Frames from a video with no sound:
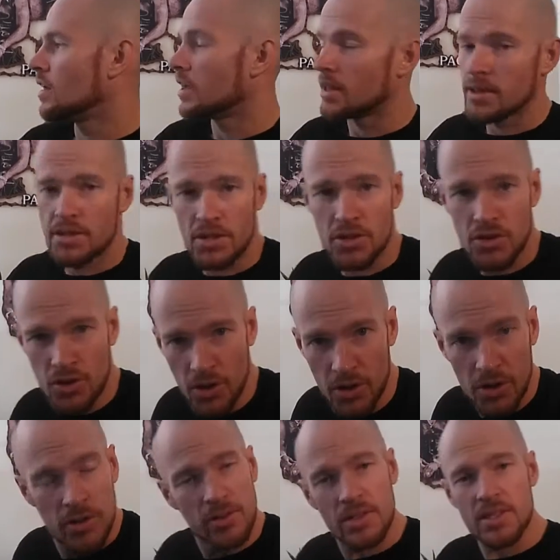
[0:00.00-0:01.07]
Now, this is
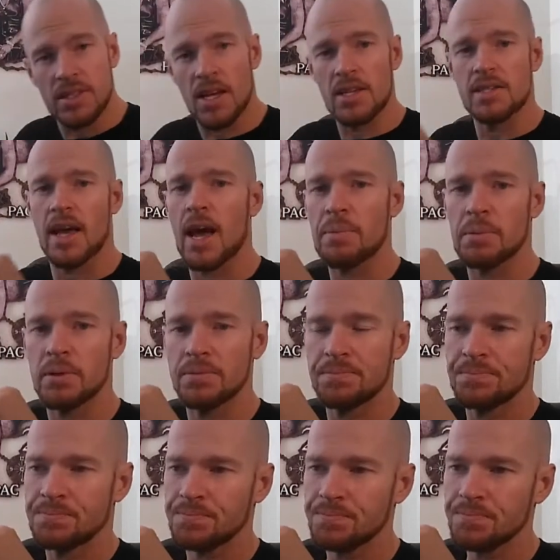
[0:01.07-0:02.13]
true, and this does happen.
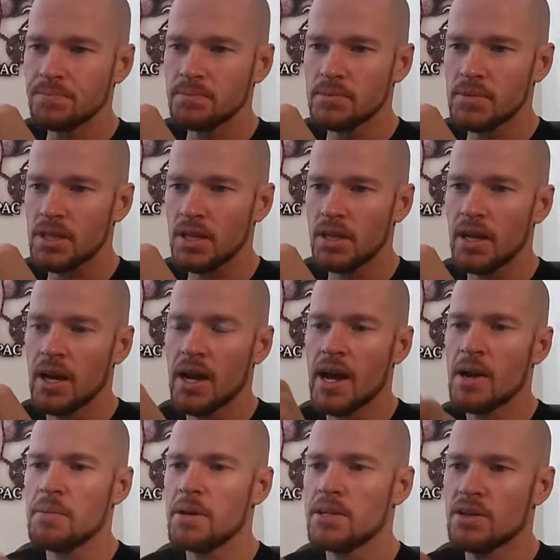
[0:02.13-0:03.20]
Now,
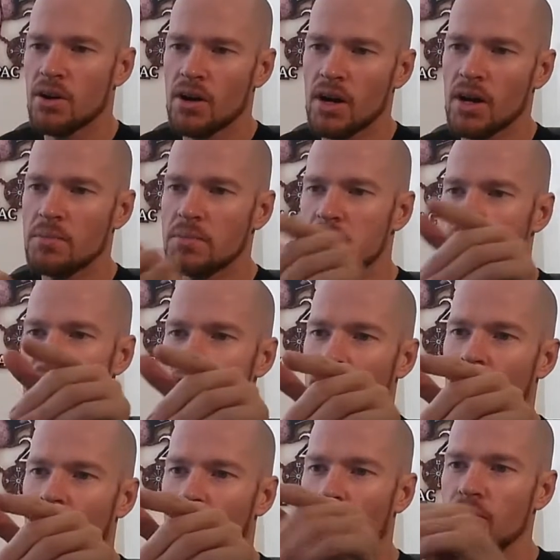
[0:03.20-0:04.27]
how many times
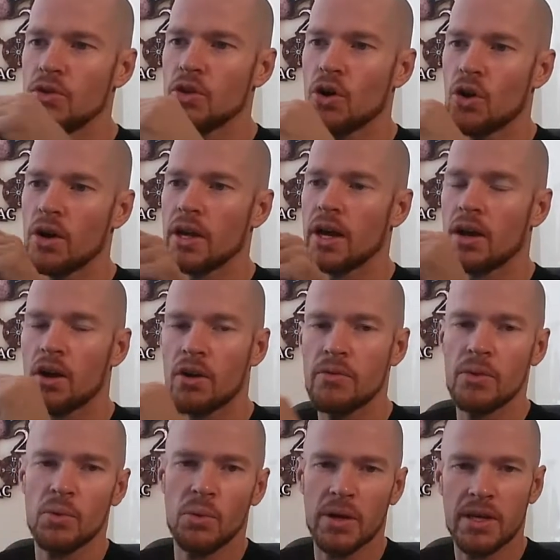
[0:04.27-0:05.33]
have you gone out over
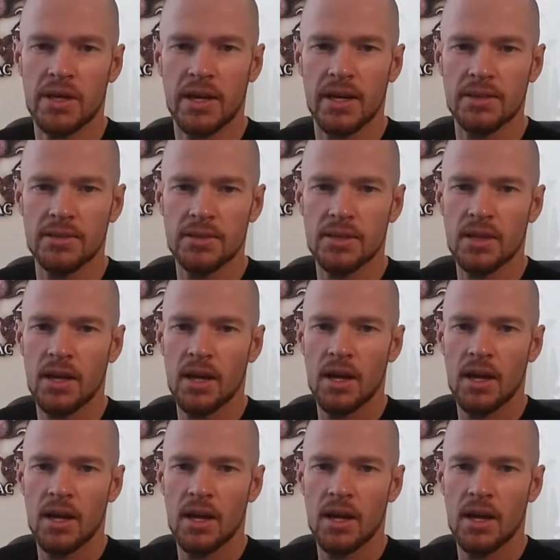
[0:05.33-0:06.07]
the weekend